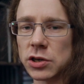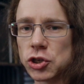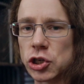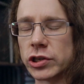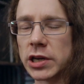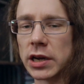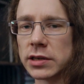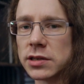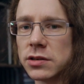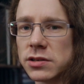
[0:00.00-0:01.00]
should you like
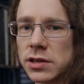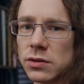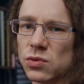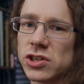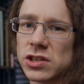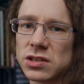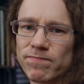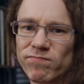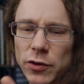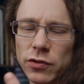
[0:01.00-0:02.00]
to do so, which is
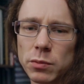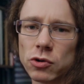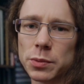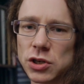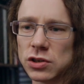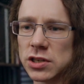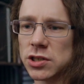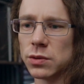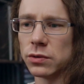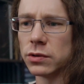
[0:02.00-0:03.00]
a few more opportunities
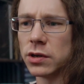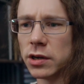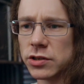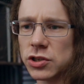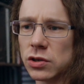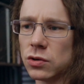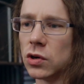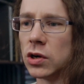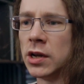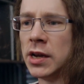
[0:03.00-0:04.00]
to earn score.